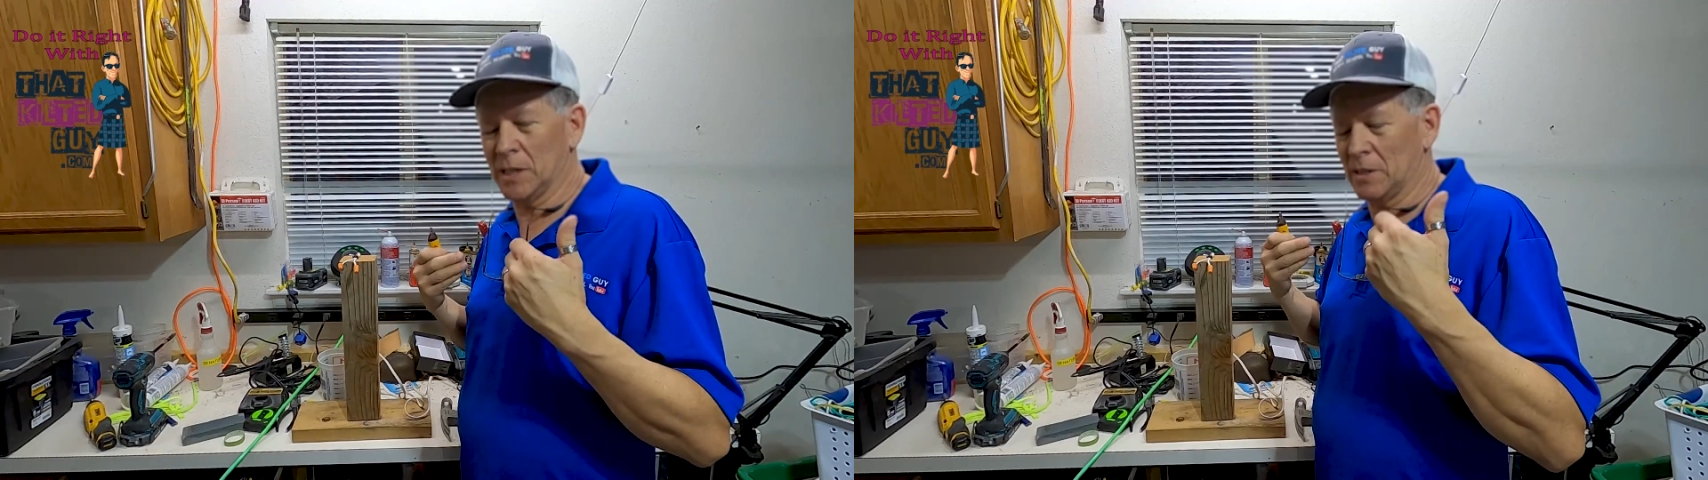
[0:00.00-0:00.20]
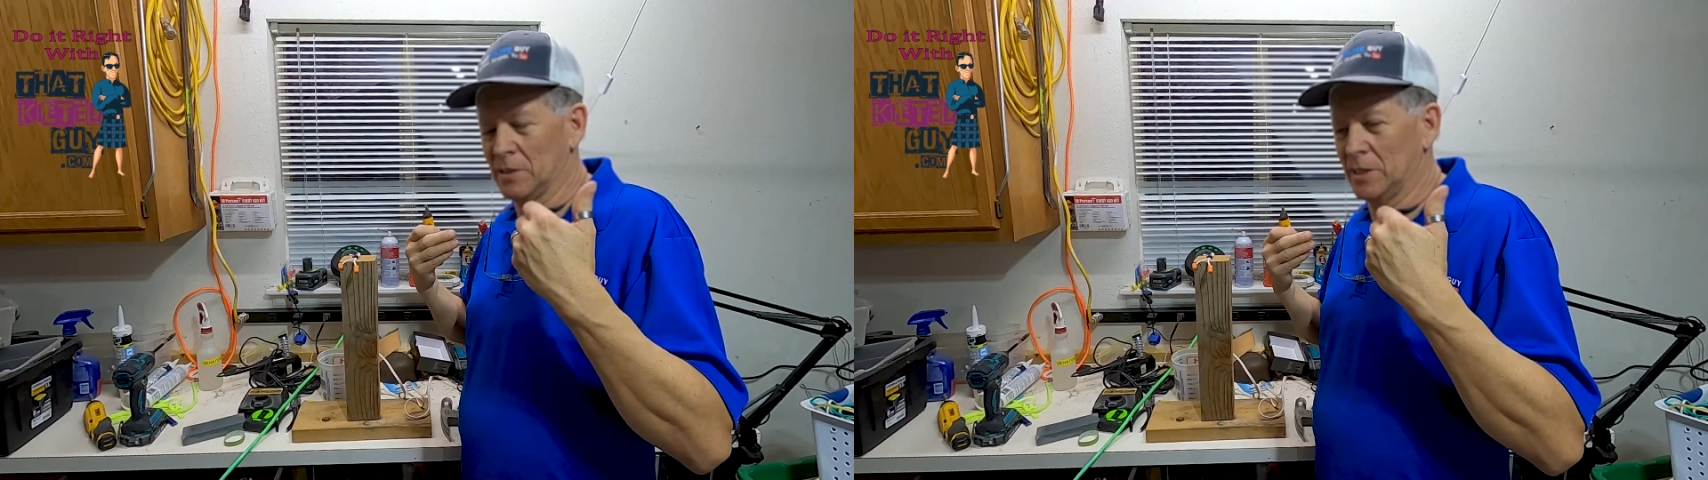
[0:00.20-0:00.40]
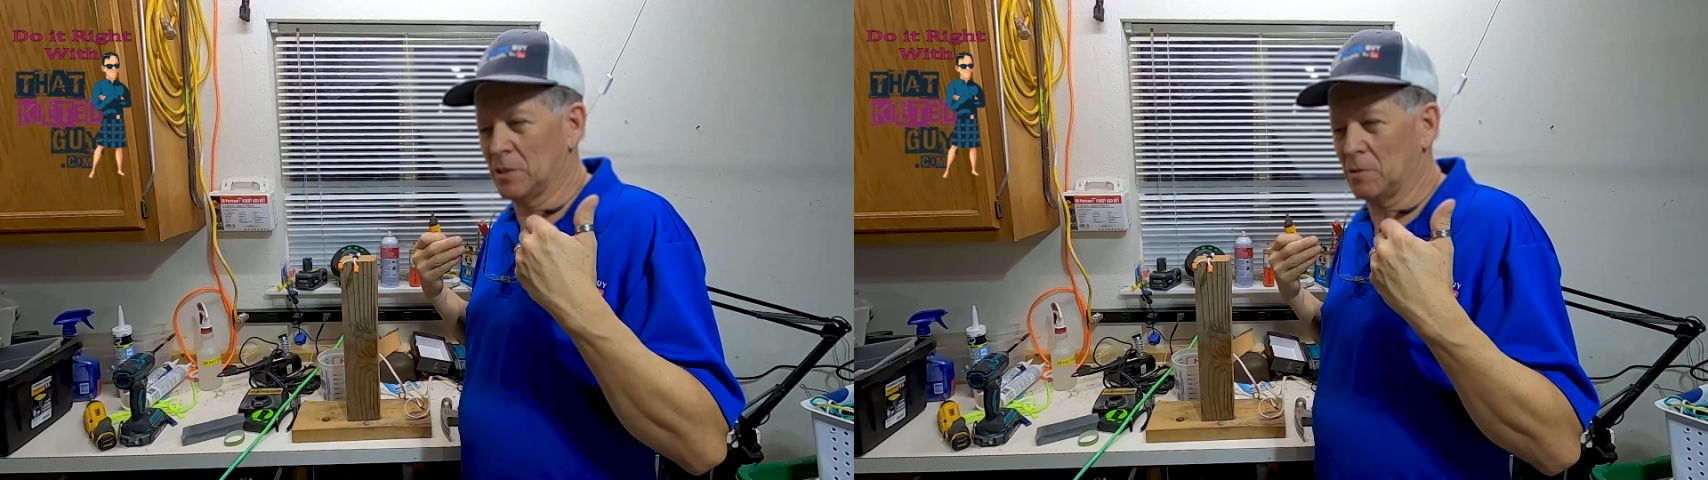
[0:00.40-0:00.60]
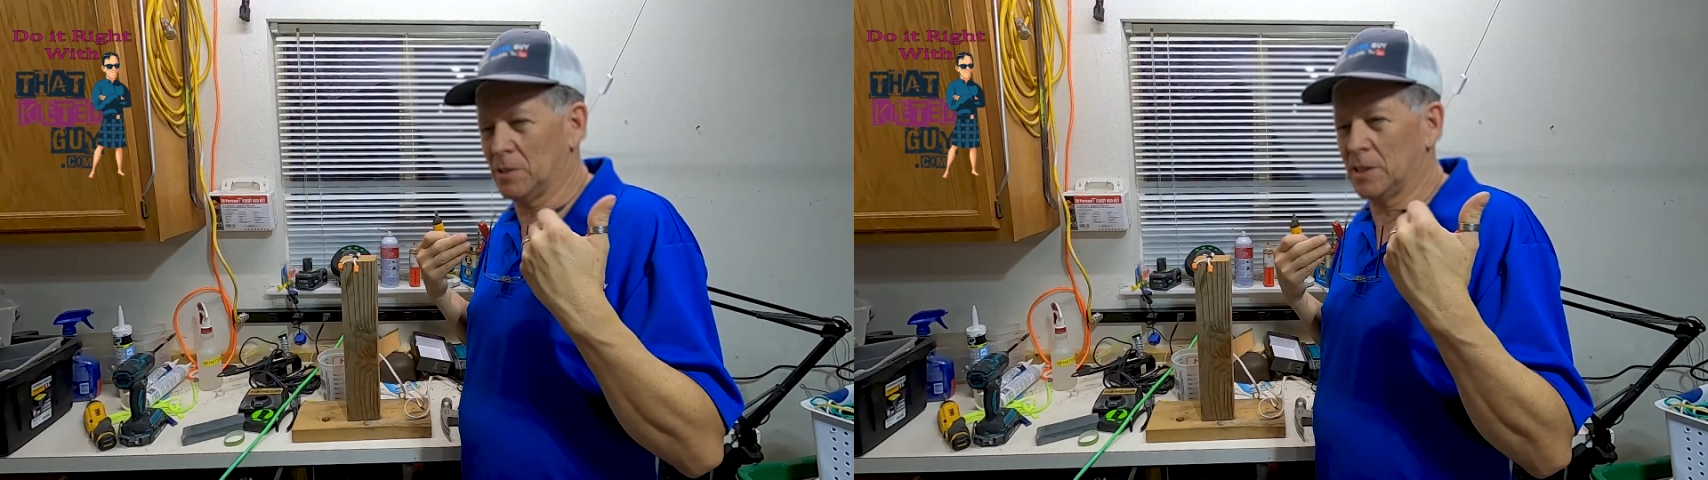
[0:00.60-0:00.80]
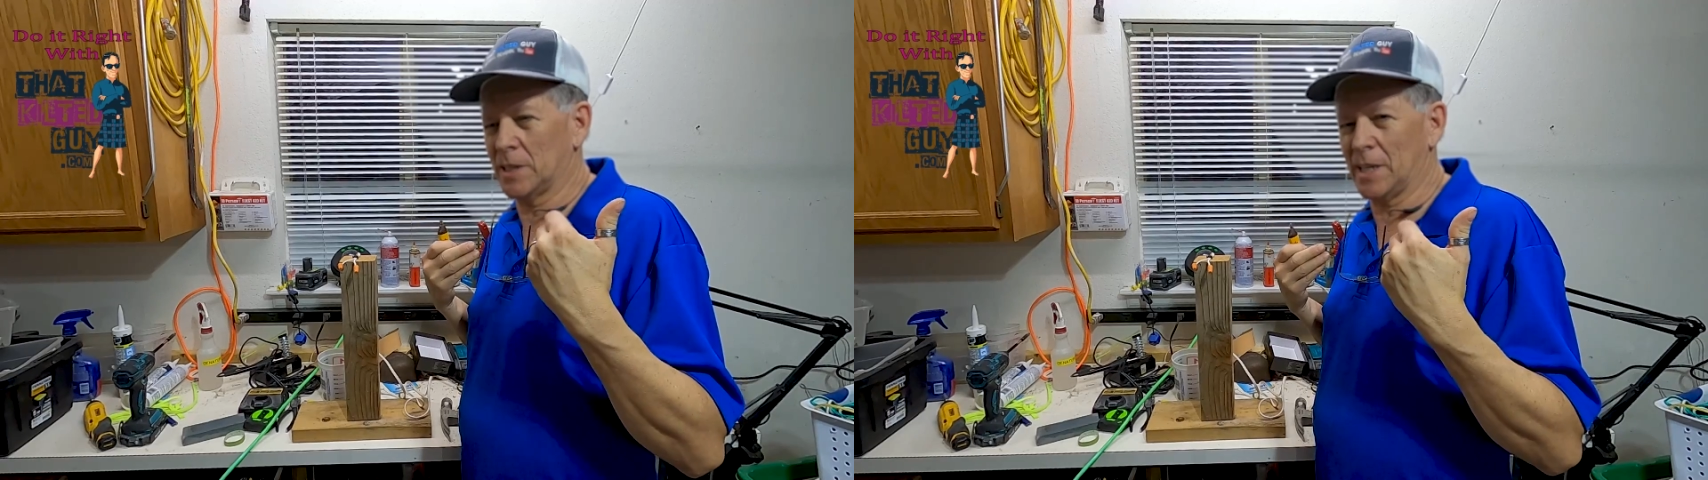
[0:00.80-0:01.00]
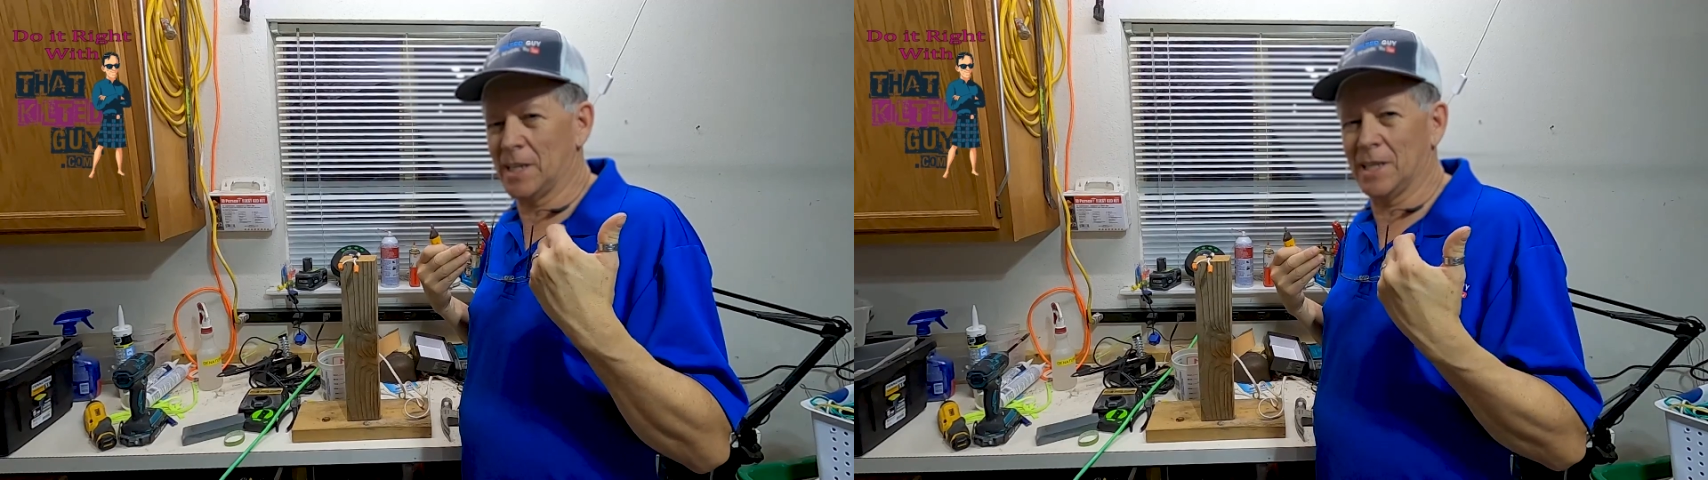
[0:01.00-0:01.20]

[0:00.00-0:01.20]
Now, these aren't to say